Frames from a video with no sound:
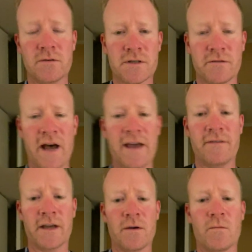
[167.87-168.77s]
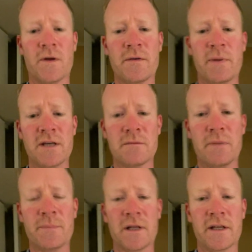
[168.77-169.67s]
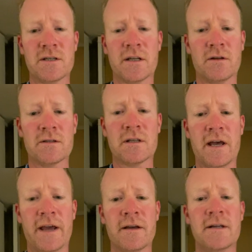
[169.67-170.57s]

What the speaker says: surviving and what the patient population looks like.